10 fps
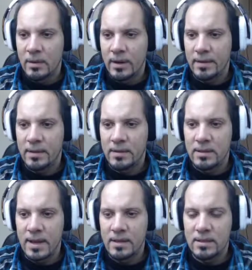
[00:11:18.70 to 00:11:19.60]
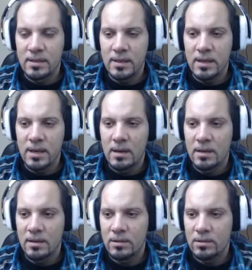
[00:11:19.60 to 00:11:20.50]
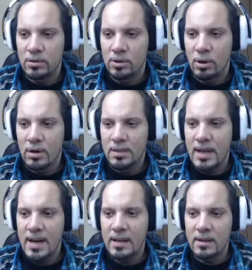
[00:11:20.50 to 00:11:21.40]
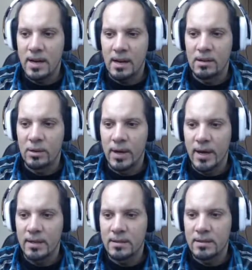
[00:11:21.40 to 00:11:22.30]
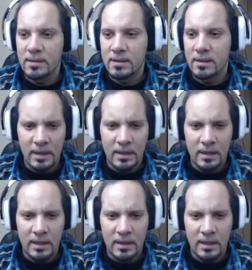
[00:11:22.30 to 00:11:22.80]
We got Desley, Charizite, arrowheads.